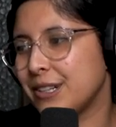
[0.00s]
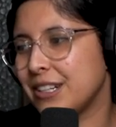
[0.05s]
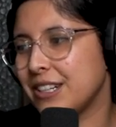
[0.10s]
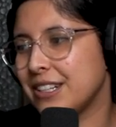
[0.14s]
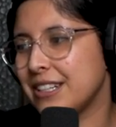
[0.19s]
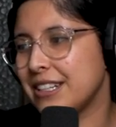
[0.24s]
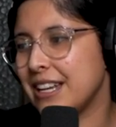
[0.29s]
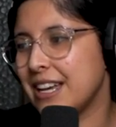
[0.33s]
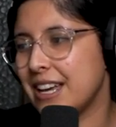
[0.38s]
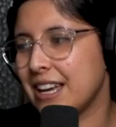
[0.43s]

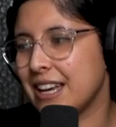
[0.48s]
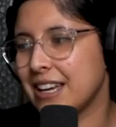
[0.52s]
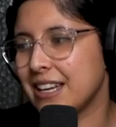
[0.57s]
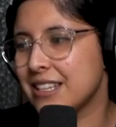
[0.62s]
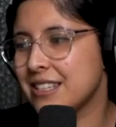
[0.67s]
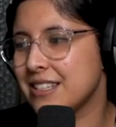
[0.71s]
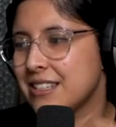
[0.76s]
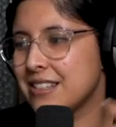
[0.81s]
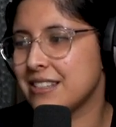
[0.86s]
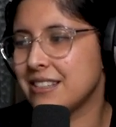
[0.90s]
your
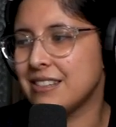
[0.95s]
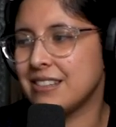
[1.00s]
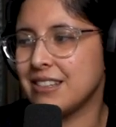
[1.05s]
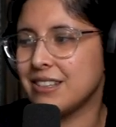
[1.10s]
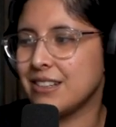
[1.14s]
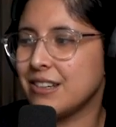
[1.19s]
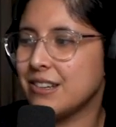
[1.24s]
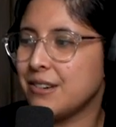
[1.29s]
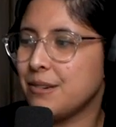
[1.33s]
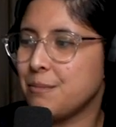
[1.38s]
necks,
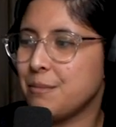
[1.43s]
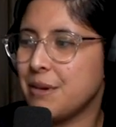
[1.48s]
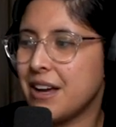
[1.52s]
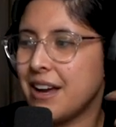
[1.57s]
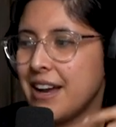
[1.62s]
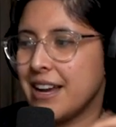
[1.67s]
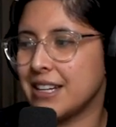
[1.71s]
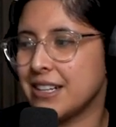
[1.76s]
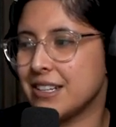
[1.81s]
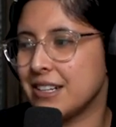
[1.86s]
you know,
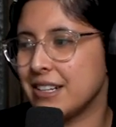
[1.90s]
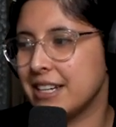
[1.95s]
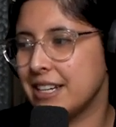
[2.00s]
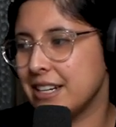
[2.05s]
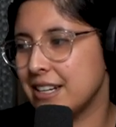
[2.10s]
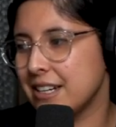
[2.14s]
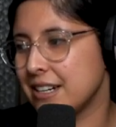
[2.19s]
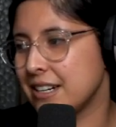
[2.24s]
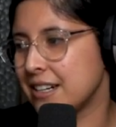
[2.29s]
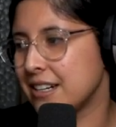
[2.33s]
behind your
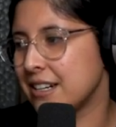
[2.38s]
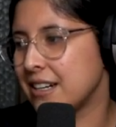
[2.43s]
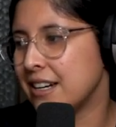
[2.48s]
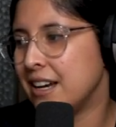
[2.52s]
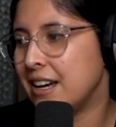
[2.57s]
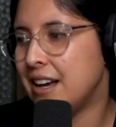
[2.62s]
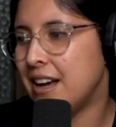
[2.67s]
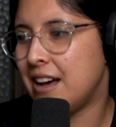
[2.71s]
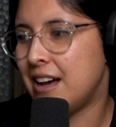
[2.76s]
ear.